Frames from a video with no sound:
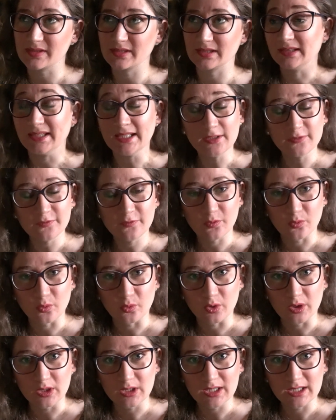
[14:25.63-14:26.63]

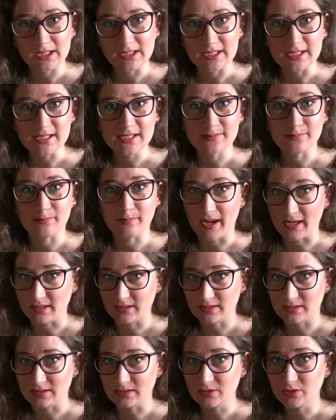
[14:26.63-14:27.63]
Therefore, it is
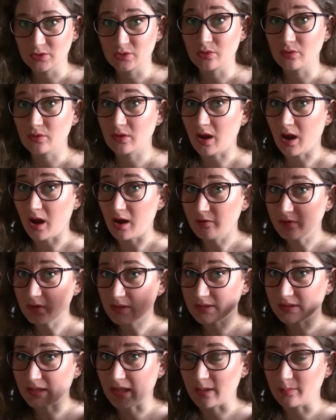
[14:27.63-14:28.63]
better to
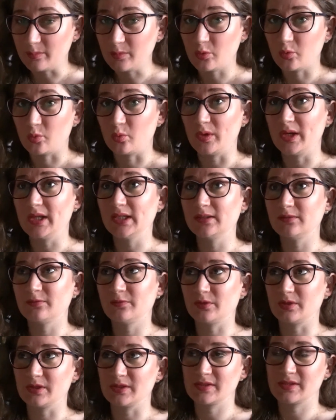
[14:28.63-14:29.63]
cover them with,
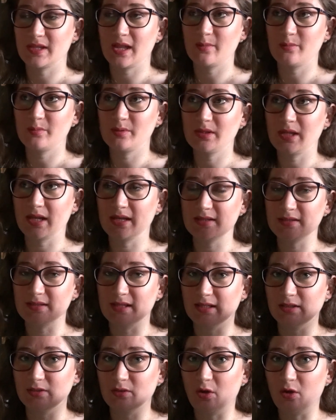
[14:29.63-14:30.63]
for example, a
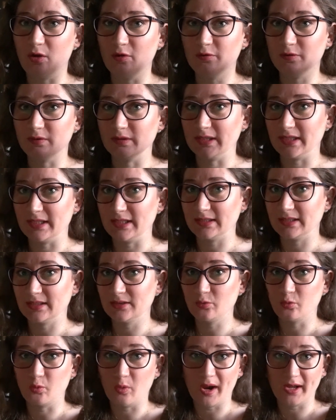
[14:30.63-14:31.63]
set of
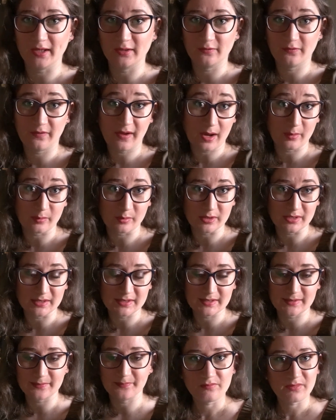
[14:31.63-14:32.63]
linen white
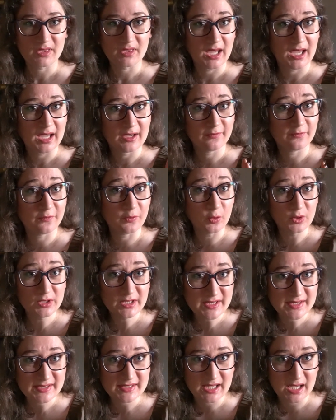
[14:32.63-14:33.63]
fabrics. For
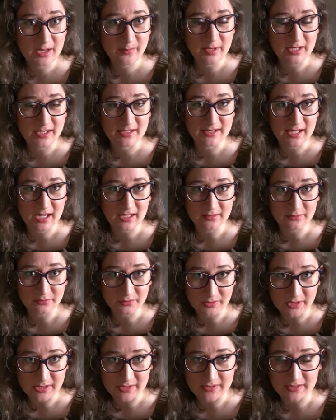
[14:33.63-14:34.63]
the same exact
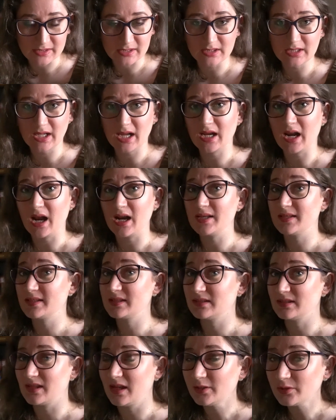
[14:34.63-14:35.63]
reason, it's
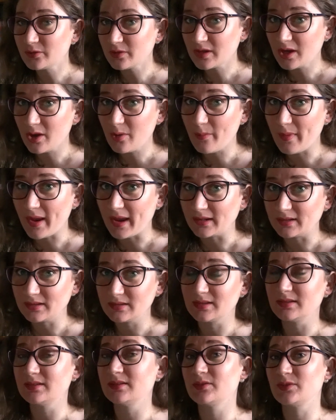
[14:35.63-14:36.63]
not
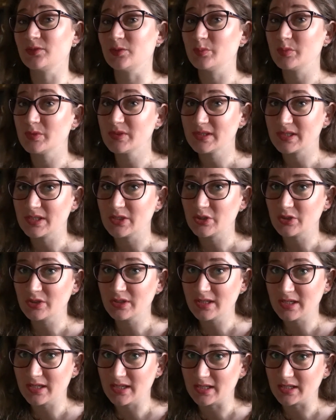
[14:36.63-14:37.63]
recommended to position
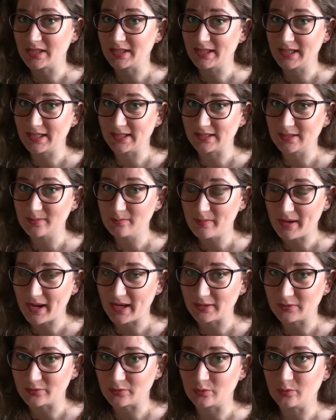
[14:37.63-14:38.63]
here in the
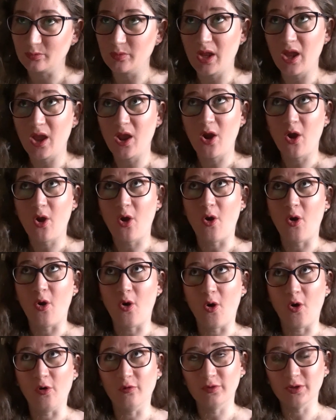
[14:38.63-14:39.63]
bedroom
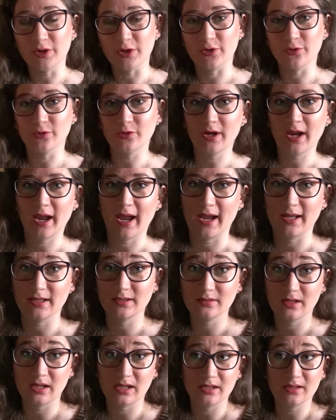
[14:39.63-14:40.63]
over your
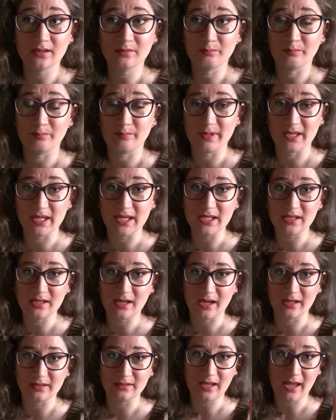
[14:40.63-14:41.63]
head a big
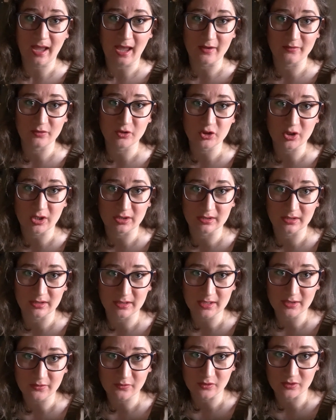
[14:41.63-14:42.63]
and heavy
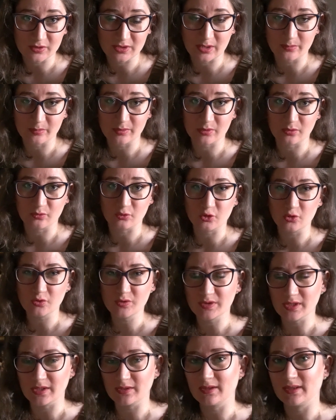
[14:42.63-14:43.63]
chandelier, for example. So choose
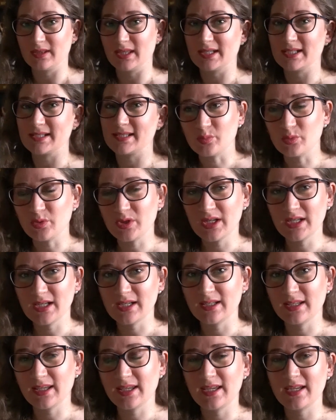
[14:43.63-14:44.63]
something that is
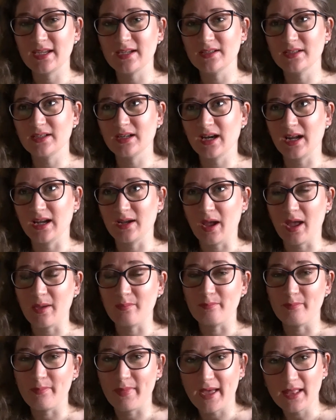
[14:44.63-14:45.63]
bringing here a
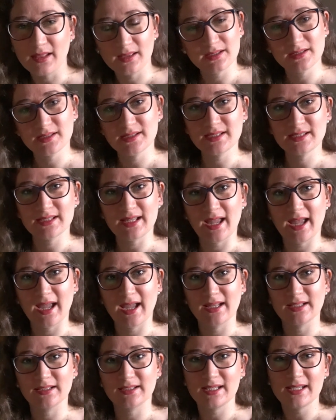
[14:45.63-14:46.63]
balanced
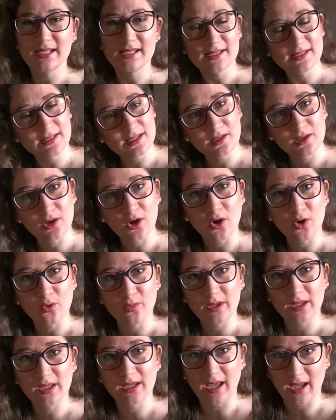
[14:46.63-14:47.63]
and
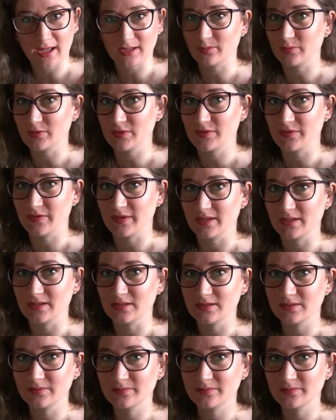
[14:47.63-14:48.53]
easygoing atmosphere.